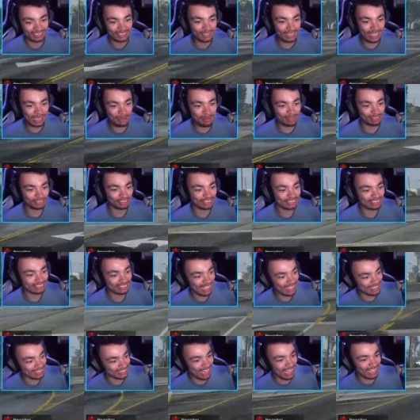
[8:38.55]
Something about
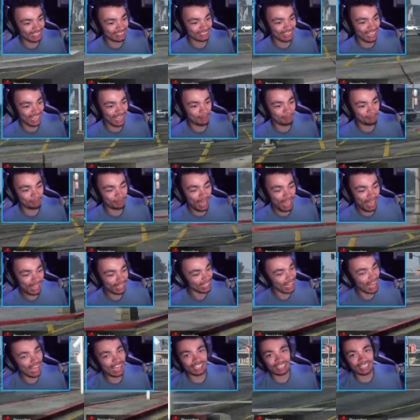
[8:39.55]
GTA's nighttime, I,
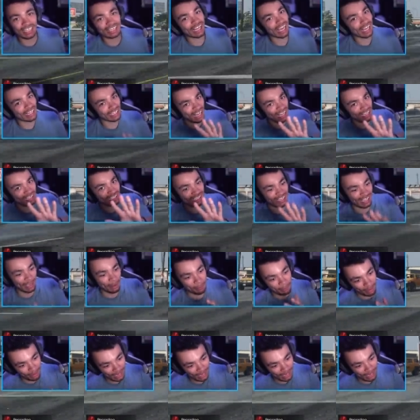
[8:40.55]
I like I like it,